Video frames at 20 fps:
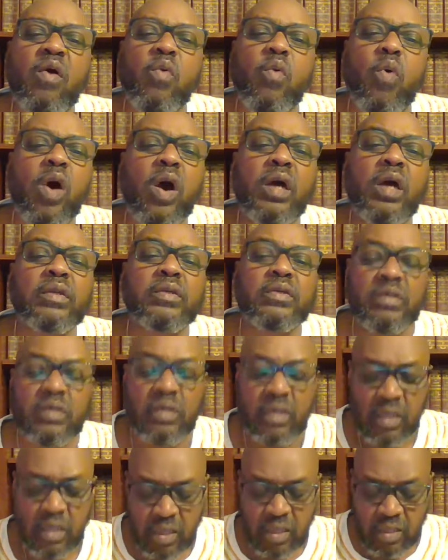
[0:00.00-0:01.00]
one
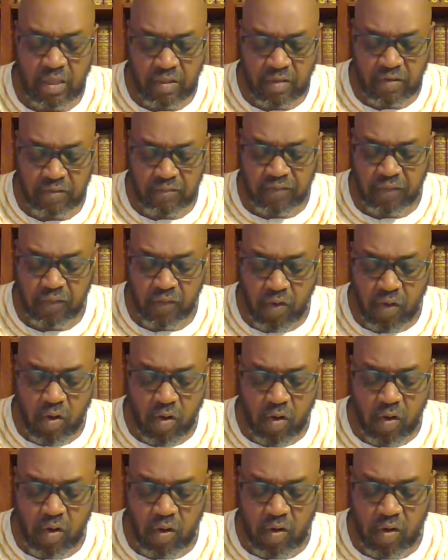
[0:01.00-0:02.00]

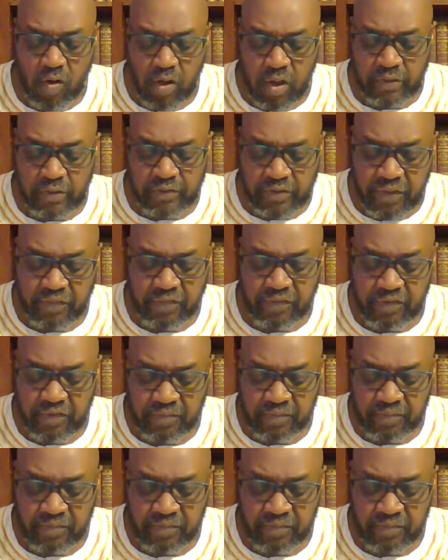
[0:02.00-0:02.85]
for another